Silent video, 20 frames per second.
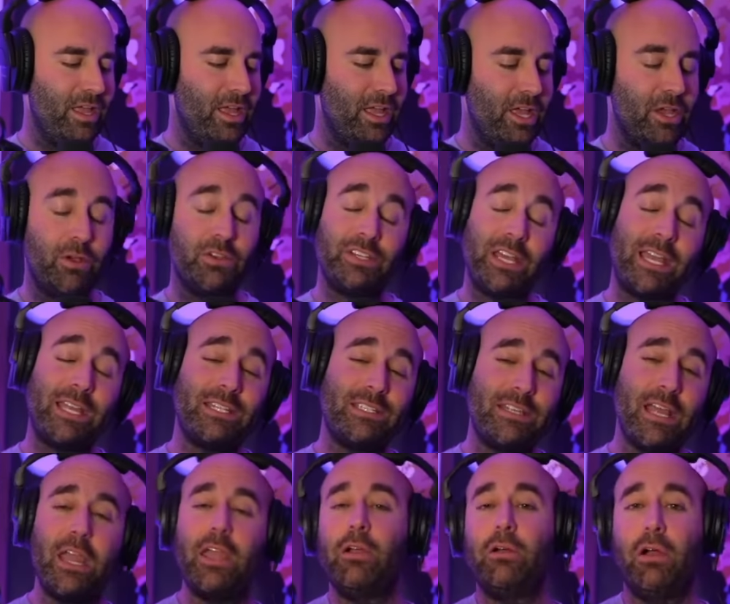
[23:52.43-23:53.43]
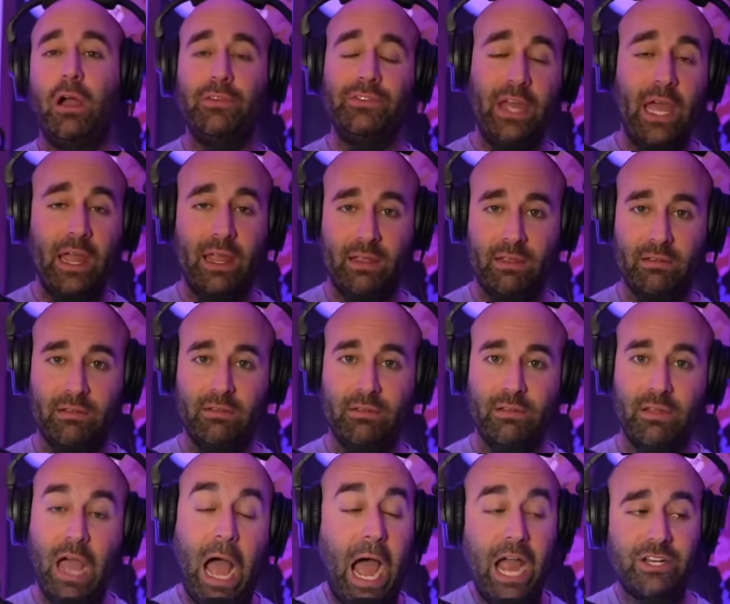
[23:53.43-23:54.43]
he goes, I can stay here all day.
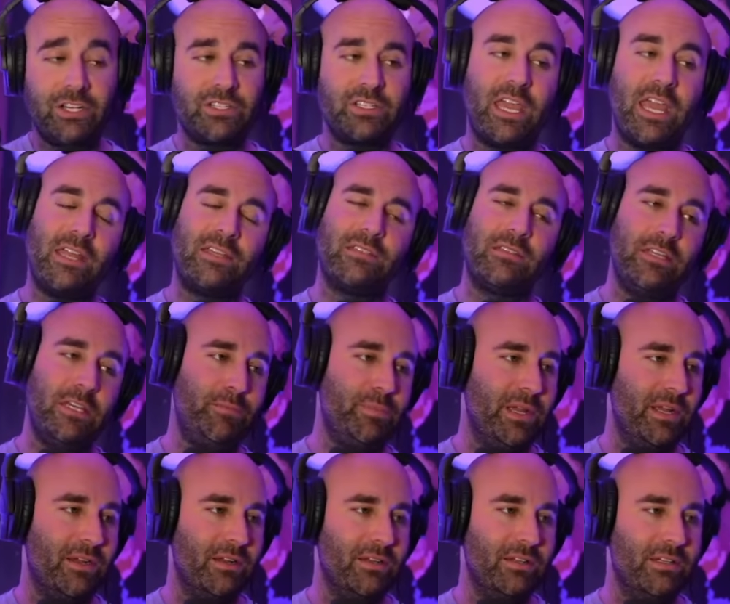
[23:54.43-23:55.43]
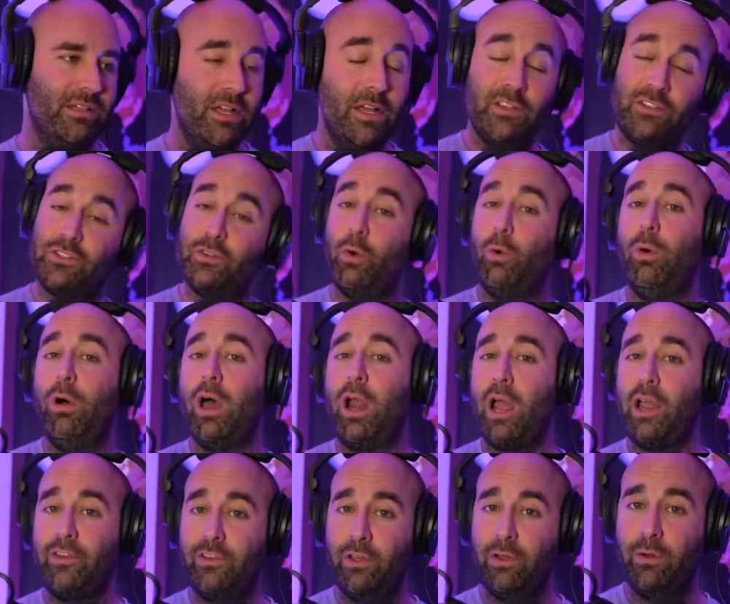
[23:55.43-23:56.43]
I just can't sleep here. So what
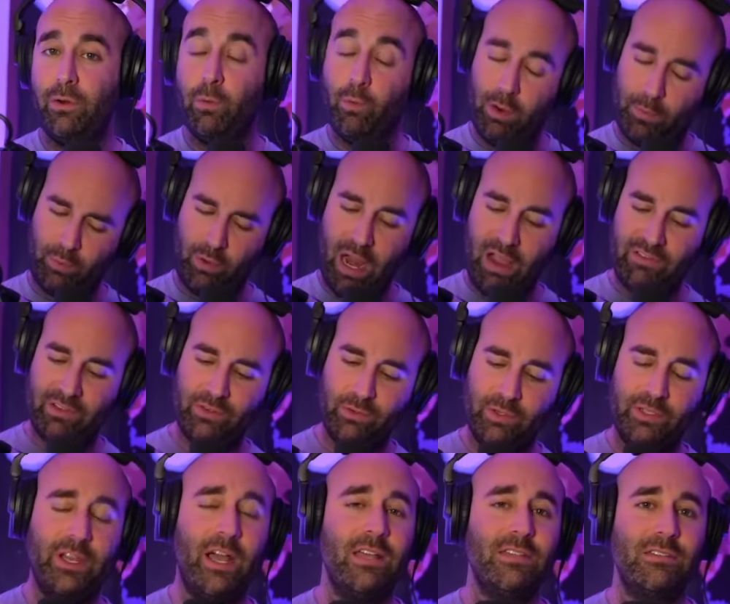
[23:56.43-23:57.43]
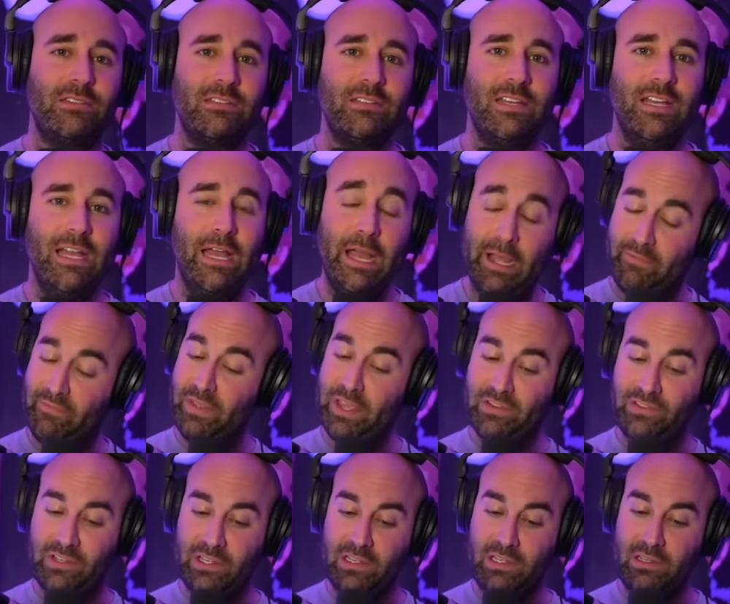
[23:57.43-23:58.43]
I do, what Private Tor does,
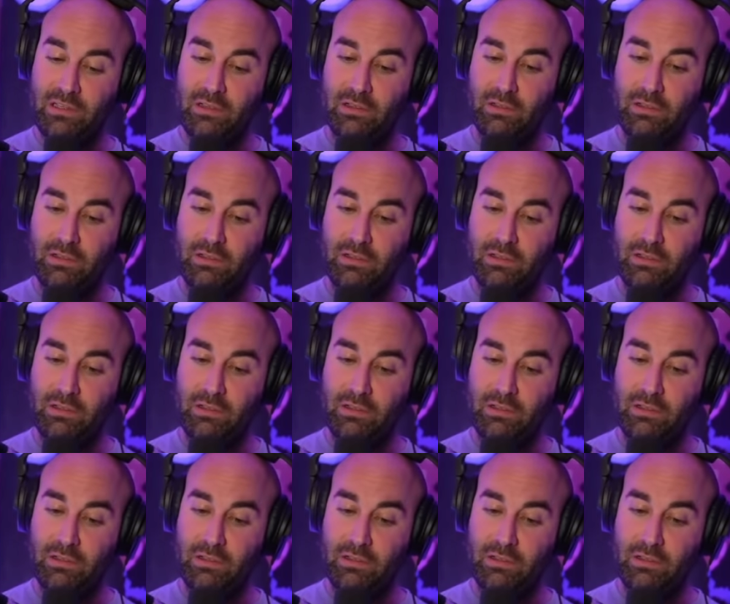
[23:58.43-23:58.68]
is he